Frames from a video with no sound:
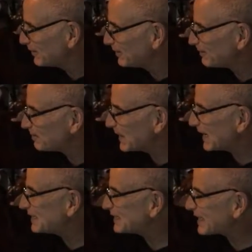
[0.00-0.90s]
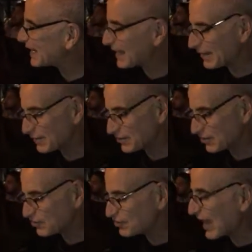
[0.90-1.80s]
And the Negev is
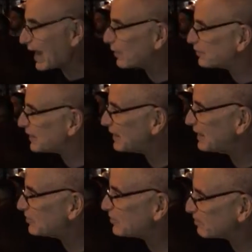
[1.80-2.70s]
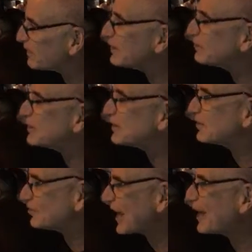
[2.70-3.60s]
the south, it is the region in
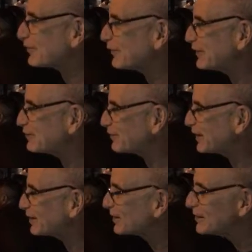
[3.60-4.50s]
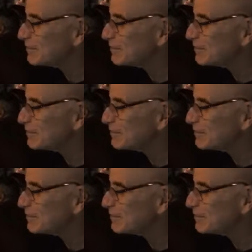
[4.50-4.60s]
the south of Israel.